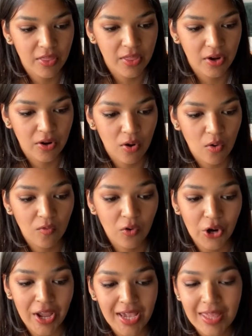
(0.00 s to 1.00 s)
their
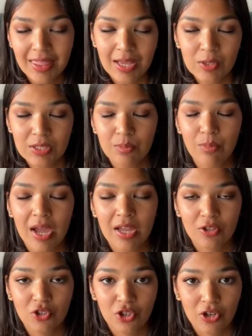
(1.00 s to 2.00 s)
over 8,000
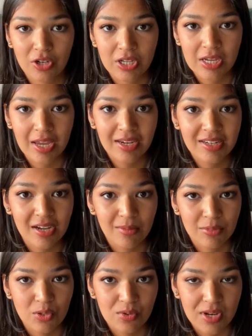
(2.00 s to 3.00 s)
mile journey had
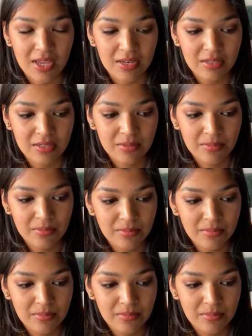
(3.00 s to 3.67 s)
come to an end.